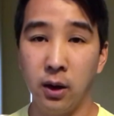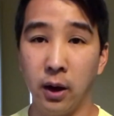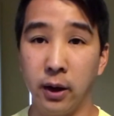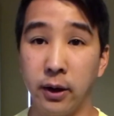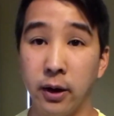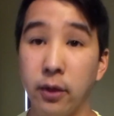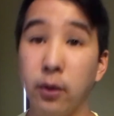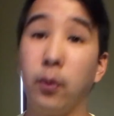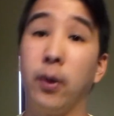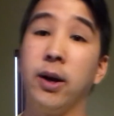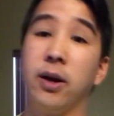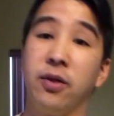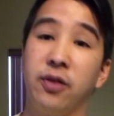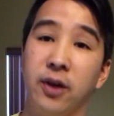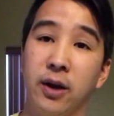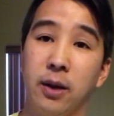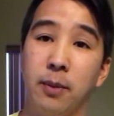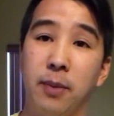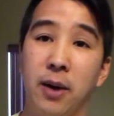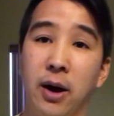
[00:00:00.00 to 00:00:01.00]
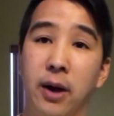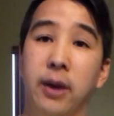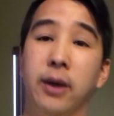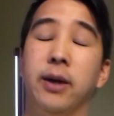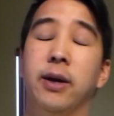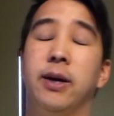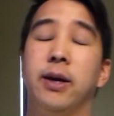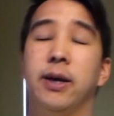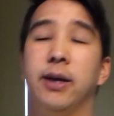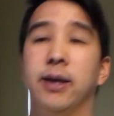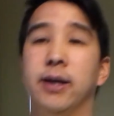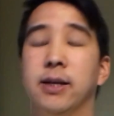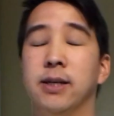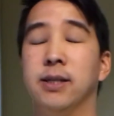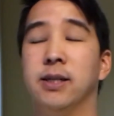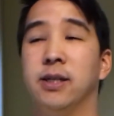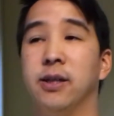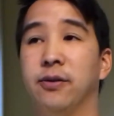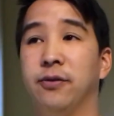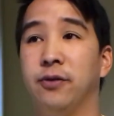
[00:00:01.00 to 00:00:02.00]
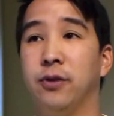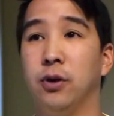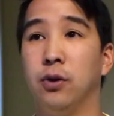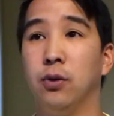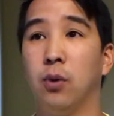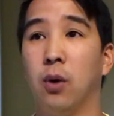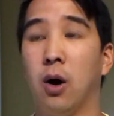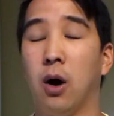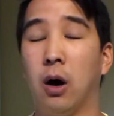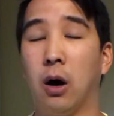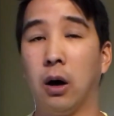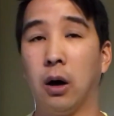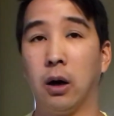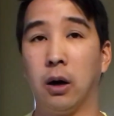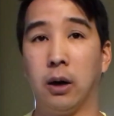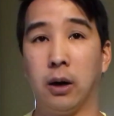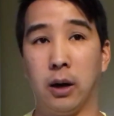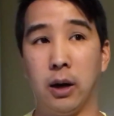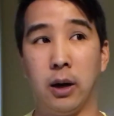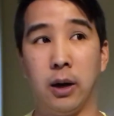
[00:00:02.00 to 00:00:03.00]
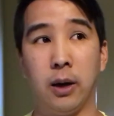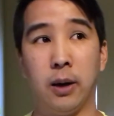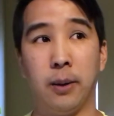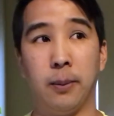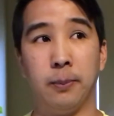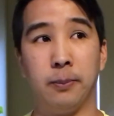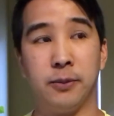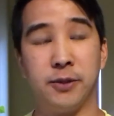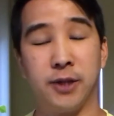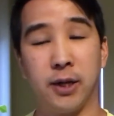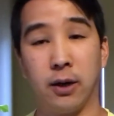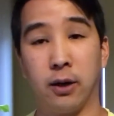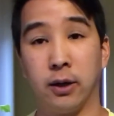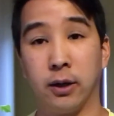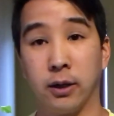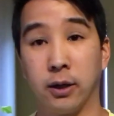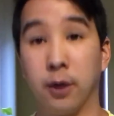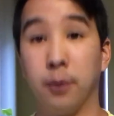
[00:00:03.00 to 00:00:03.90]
Another way to think about it is if you are, say, on a